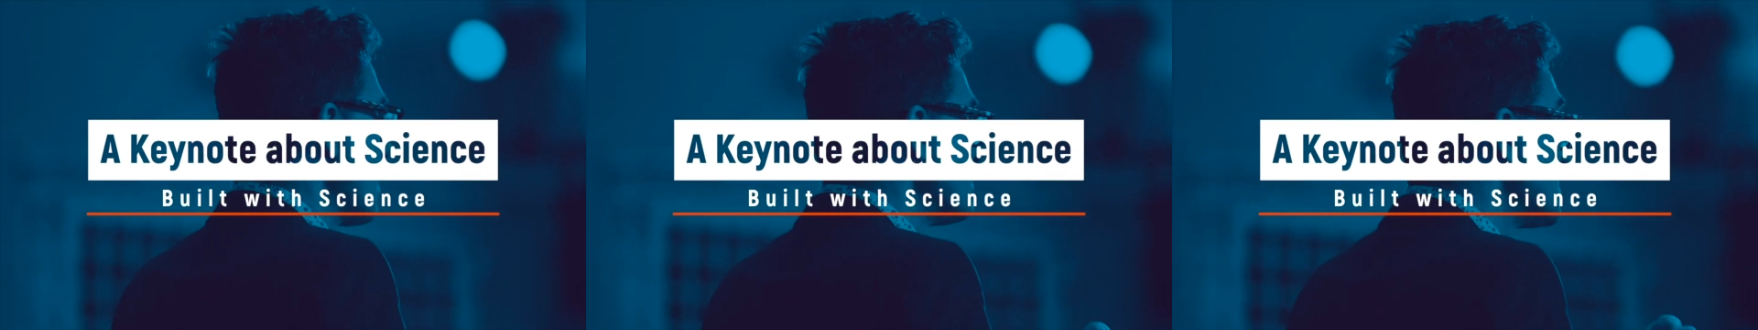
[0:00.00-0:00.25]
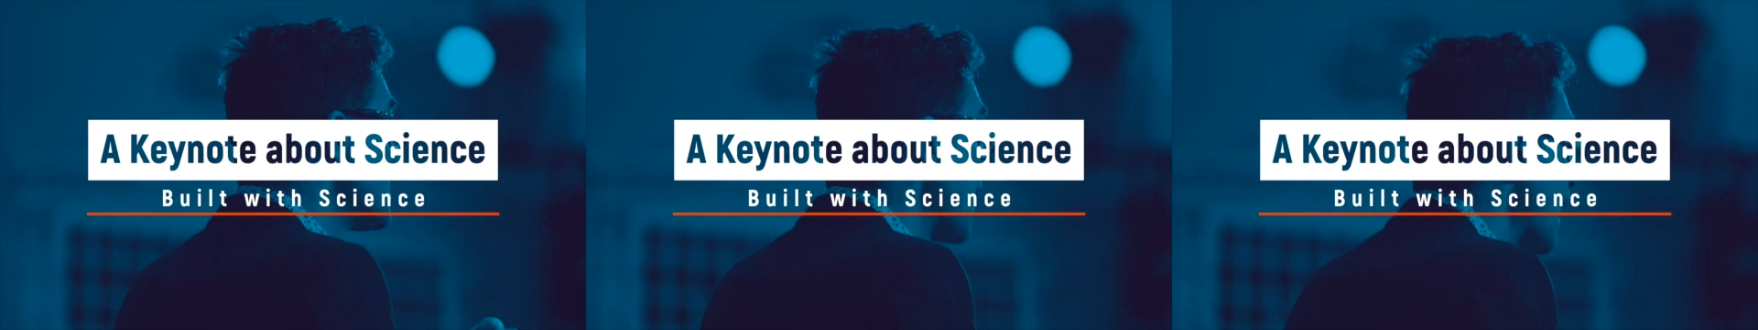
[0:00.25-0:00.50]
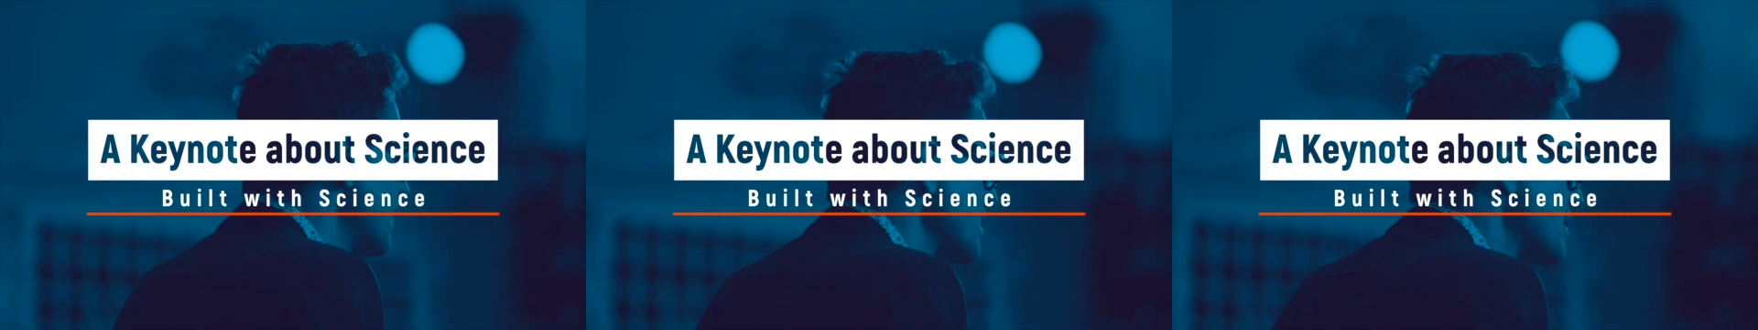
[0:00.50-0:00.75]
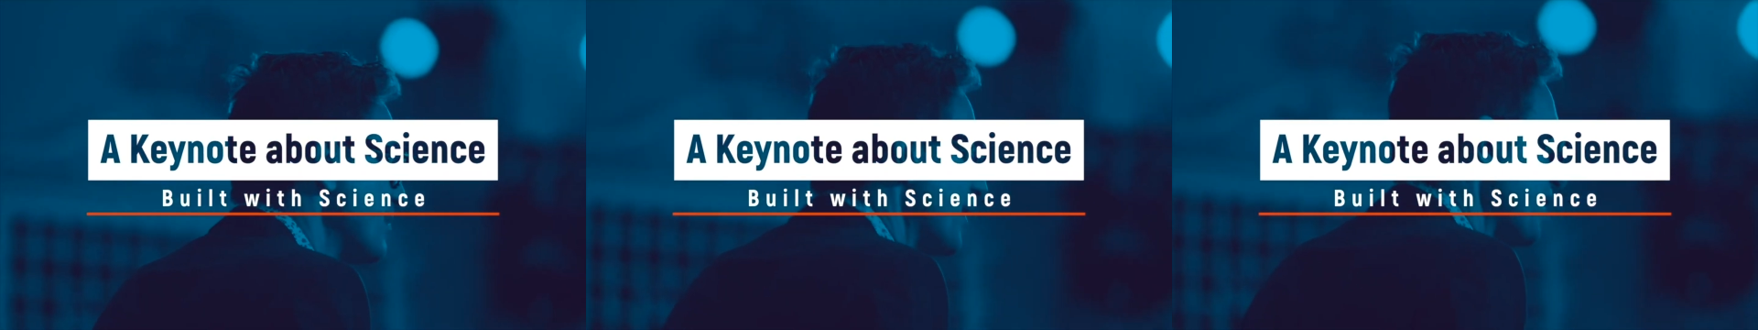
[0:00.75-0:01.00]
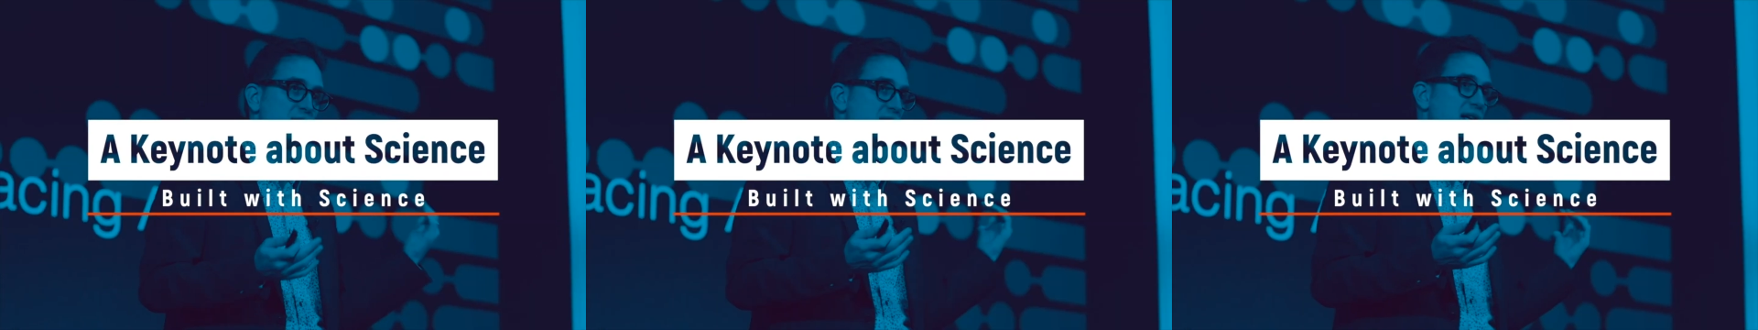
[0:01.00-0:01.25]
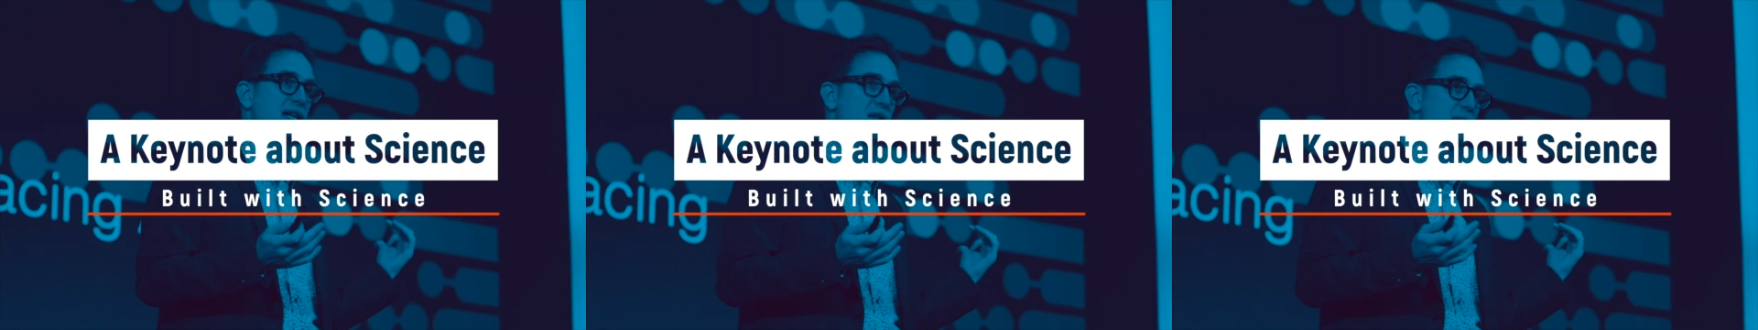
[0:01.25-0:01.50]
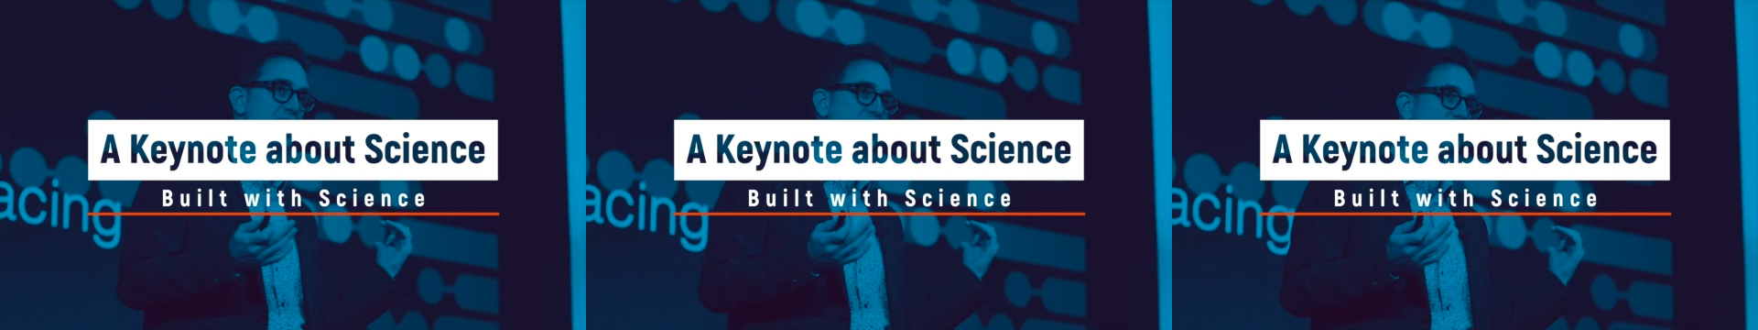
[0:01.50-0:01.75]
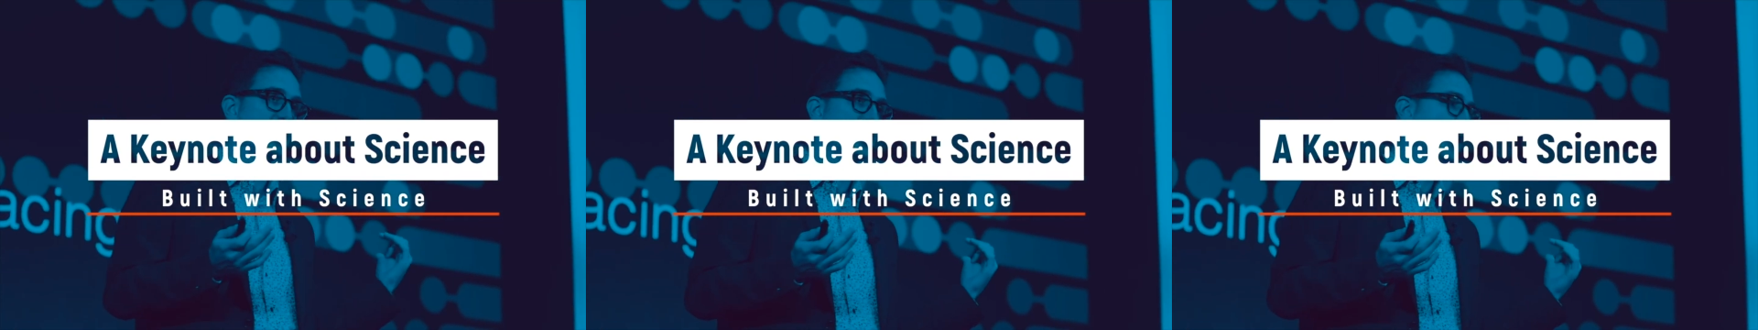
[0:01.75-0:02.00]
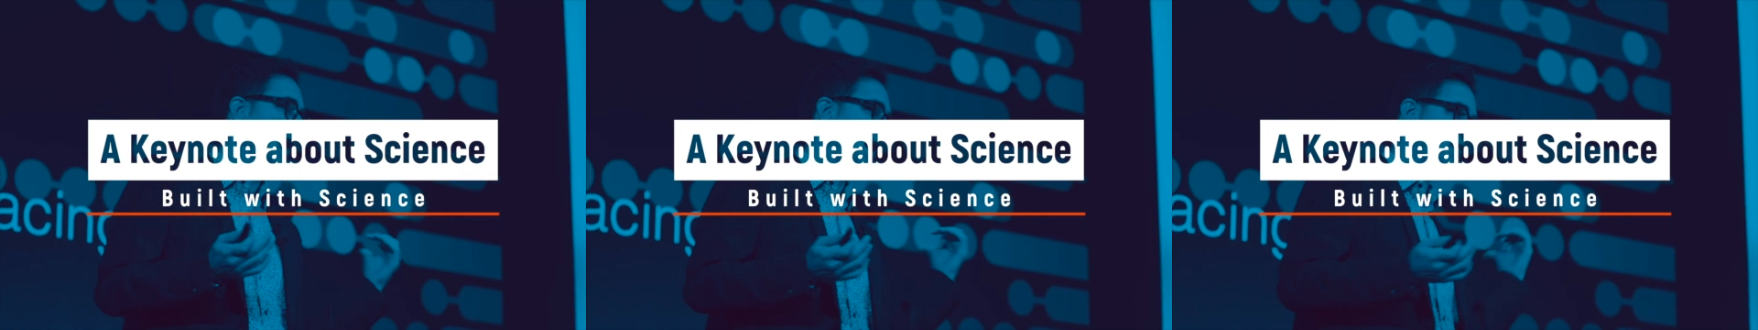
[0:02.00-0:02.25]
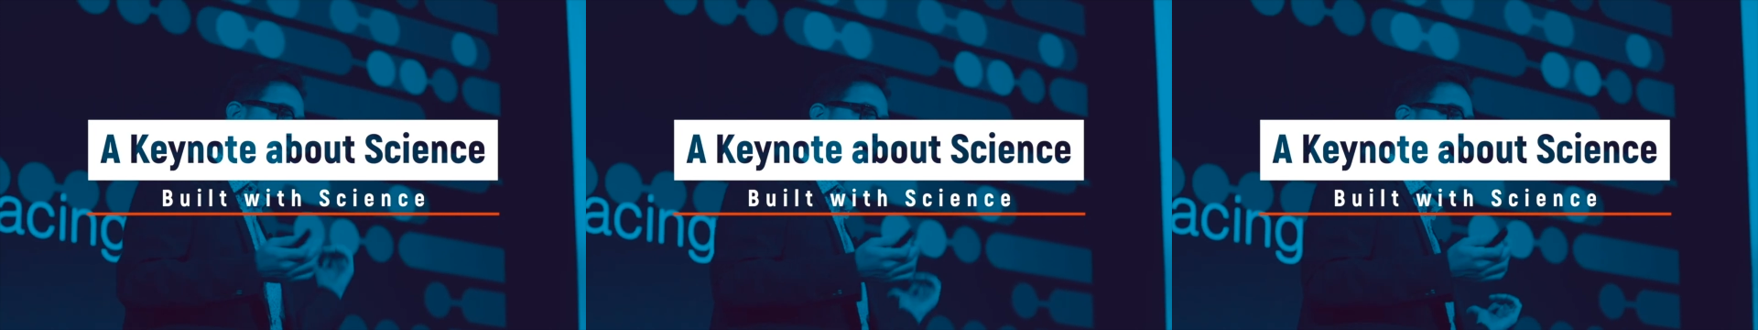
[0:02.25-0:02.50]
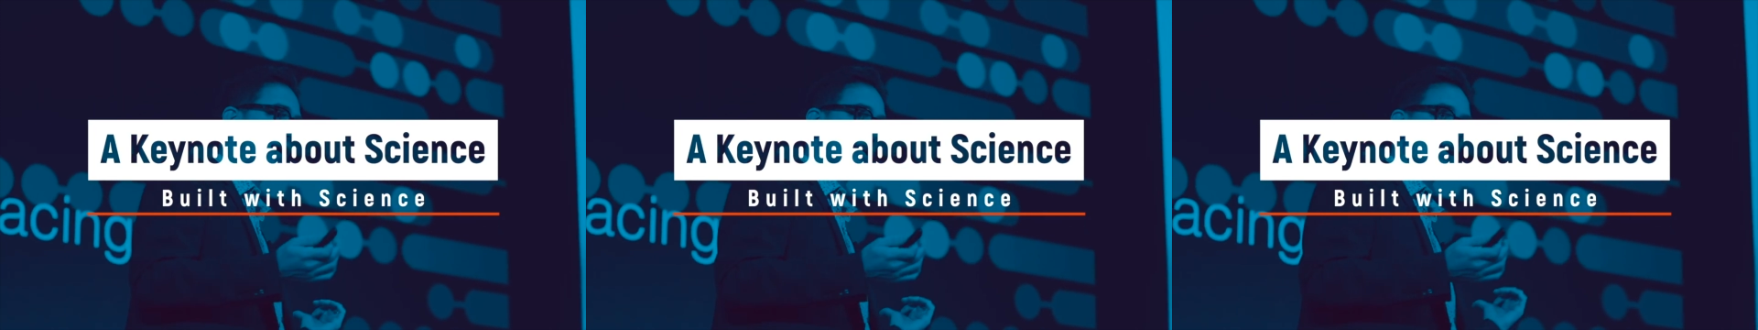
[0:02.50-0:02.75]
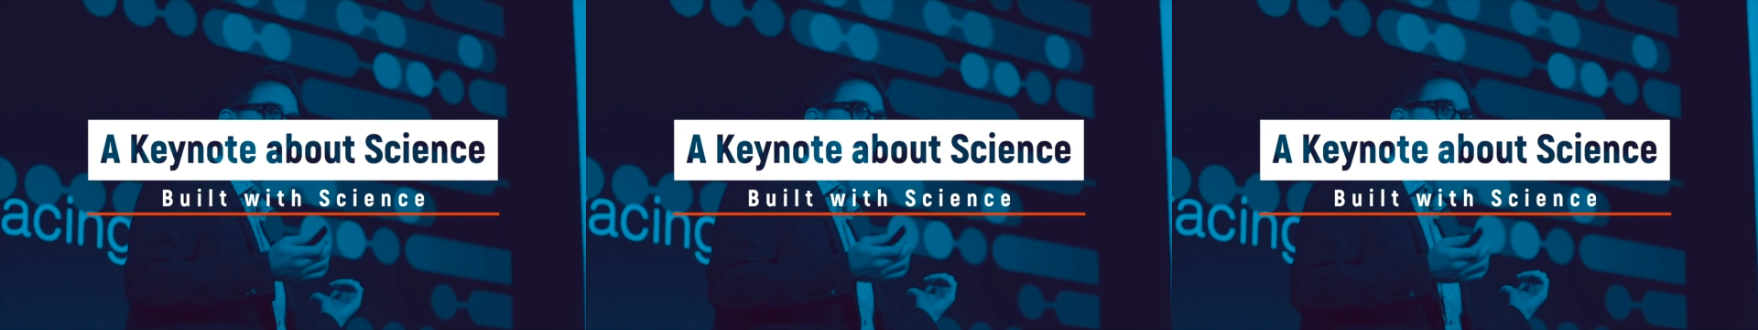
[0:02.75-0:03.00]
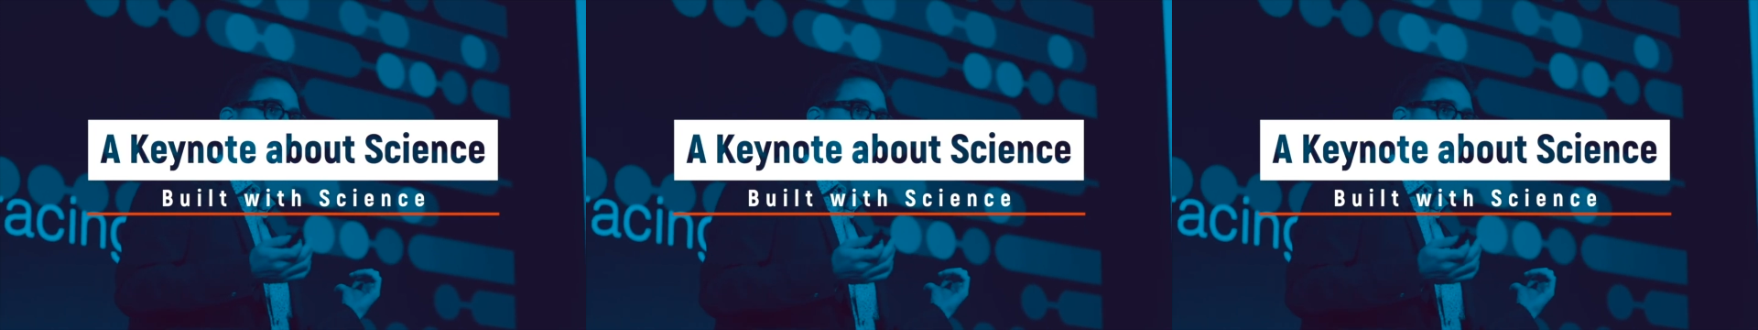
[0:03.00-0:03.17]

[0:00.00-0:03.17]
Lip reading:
Nobody's mouth can be seen.